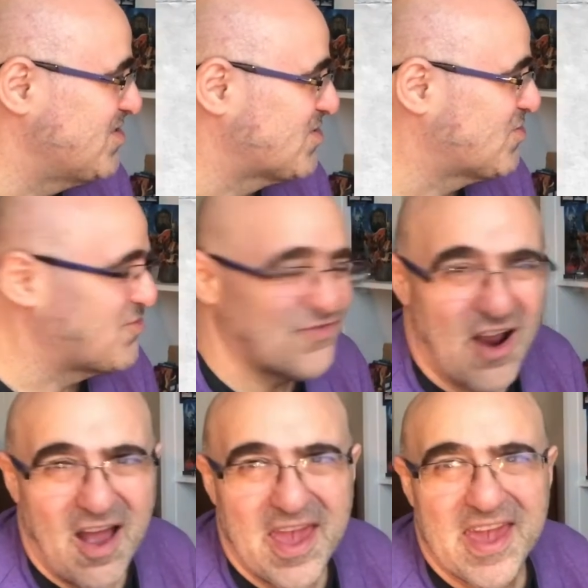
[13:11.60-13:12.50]

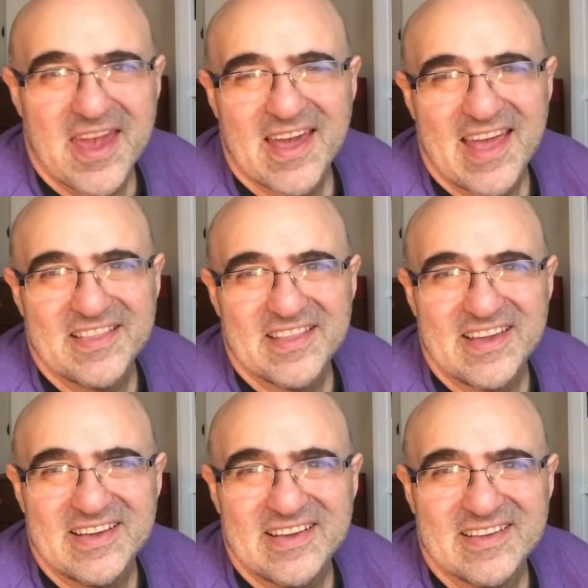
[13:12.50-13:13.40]
Cry and
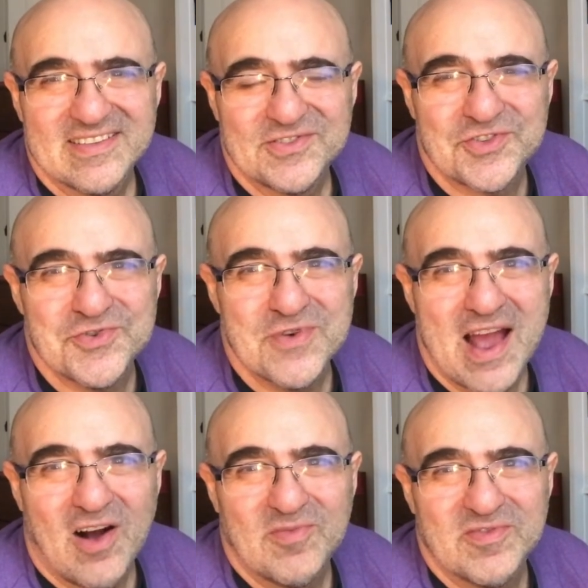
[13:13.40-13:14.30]
the 2
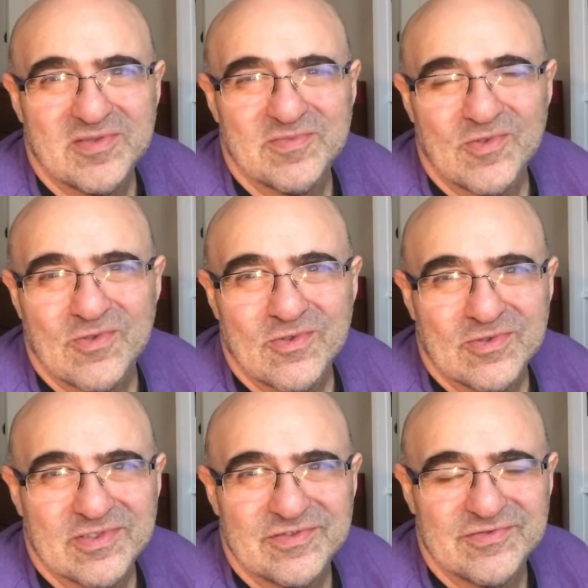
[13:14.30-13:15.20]
album,
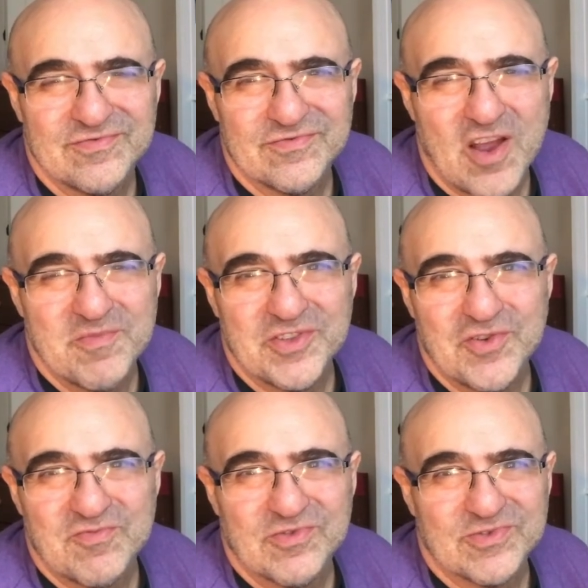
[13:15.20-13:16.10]
or Roman
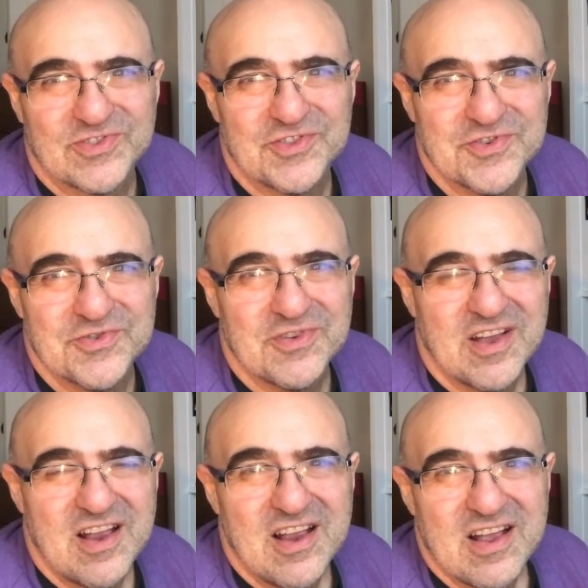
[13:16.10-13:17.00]
numerals 2.
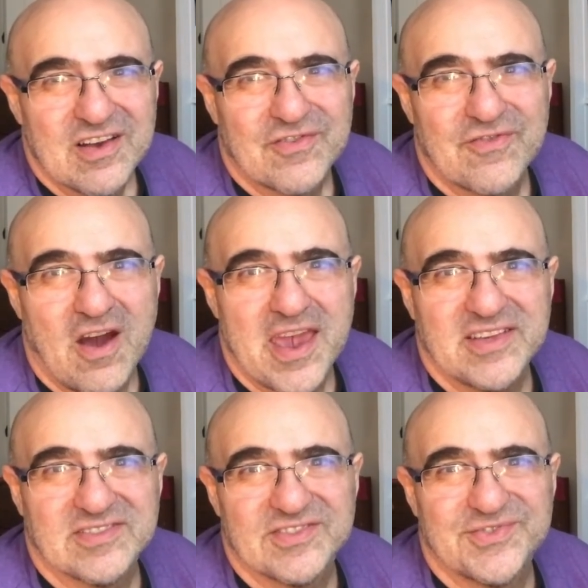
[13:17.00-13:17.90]
Cry
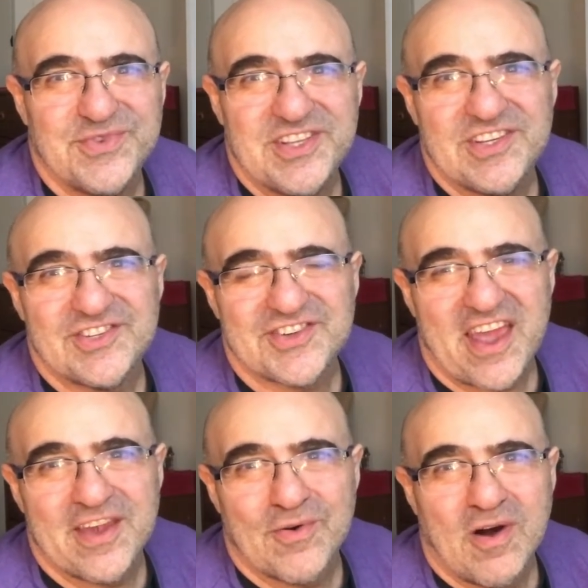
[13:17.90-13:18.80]
is a Swedish
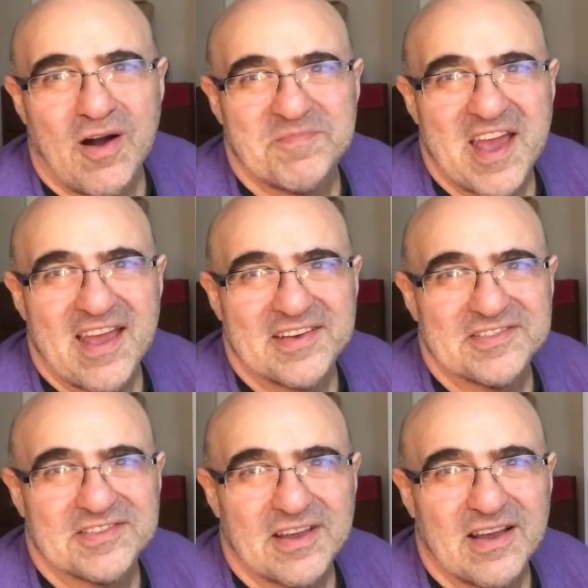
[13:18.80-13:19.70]
AOR
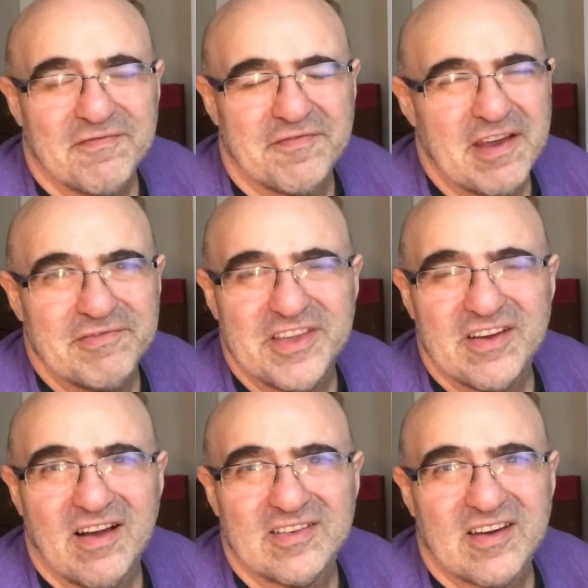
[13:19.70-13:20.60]
band, very
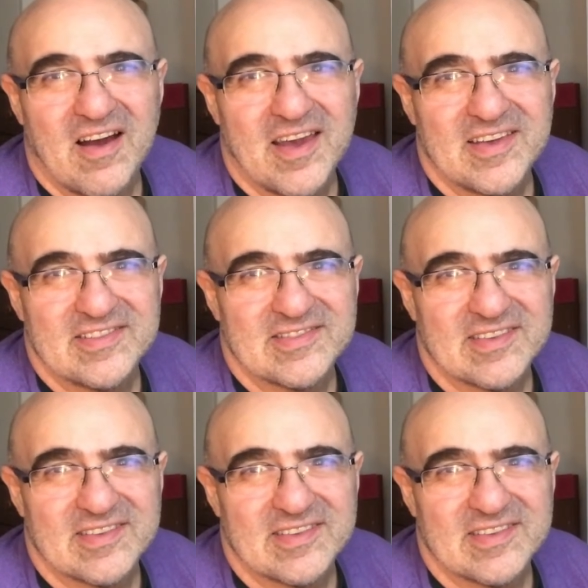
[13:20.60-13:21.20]
young guys.